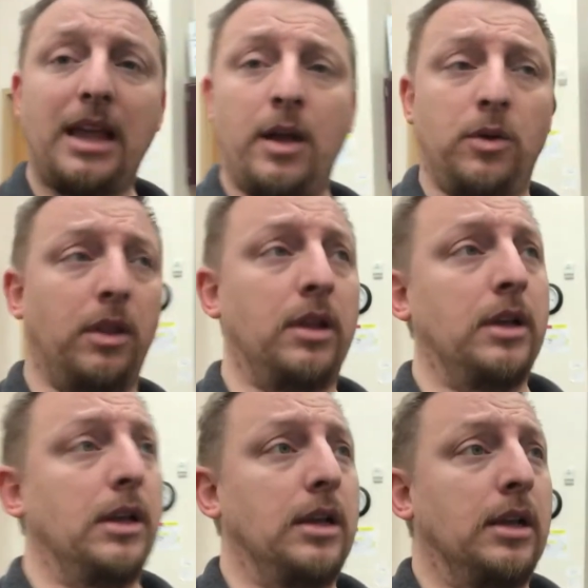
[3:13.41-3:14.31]
I will
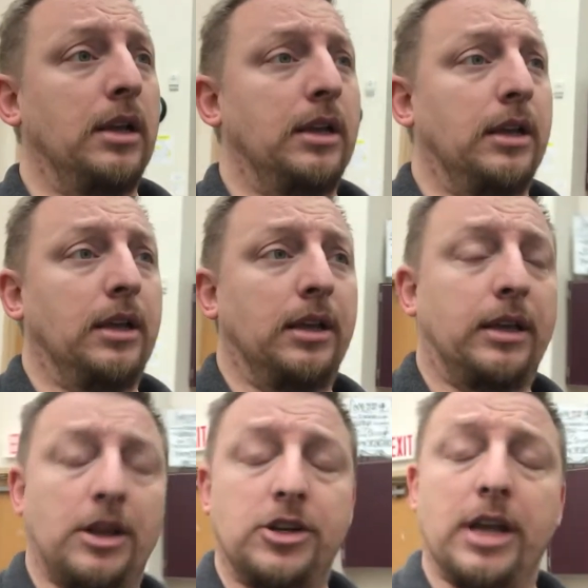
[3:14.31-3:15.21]

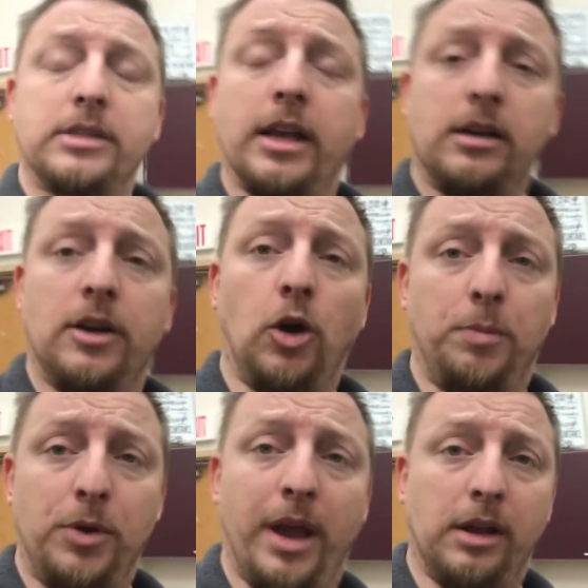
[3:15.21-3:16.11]
catch you guys later.
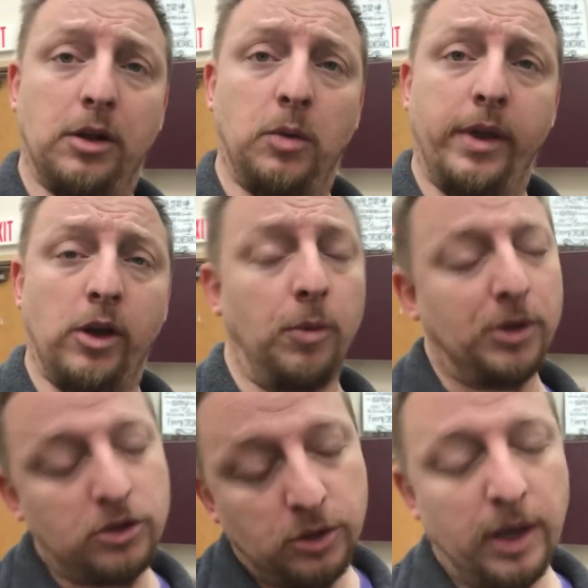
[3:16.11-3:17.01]
Hope you had a good week. Hope
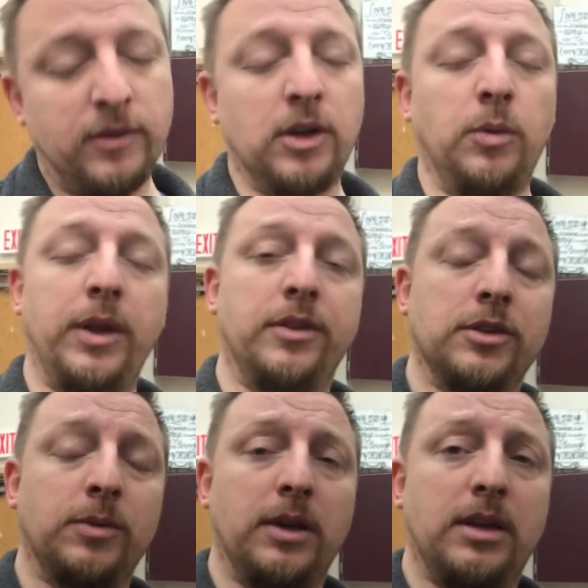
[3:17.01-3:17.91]
you do have a good week
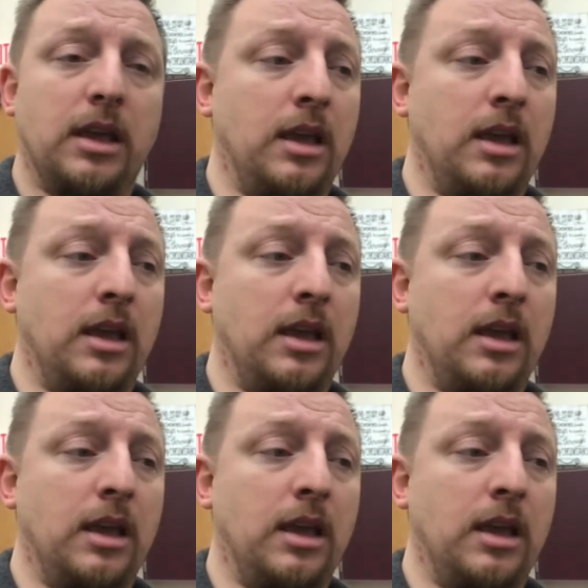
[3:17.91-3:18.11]
this week.